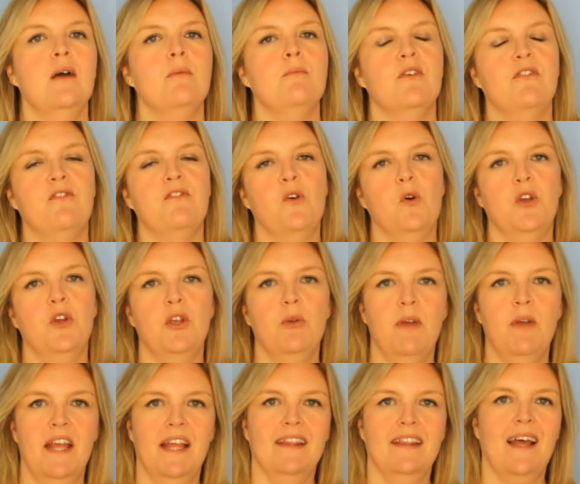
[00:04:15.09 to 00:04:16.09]
before you
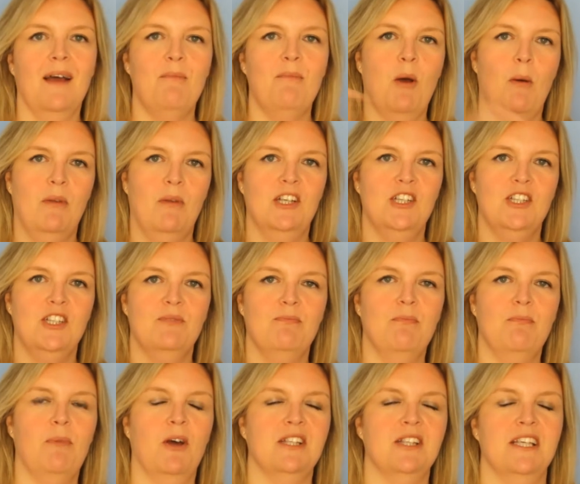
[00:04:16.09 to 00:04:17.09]
hit that publish
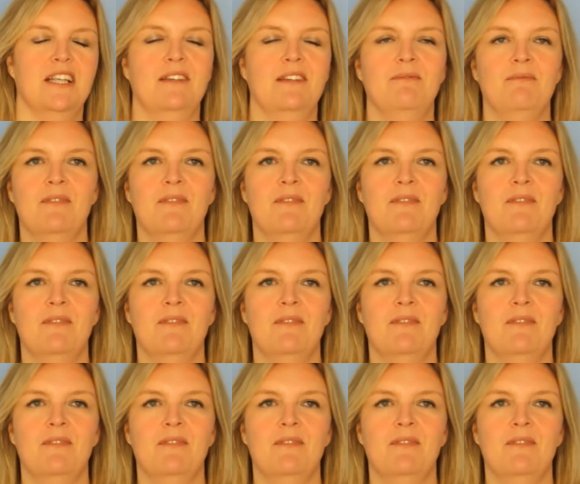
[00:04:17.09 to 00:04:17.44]
button?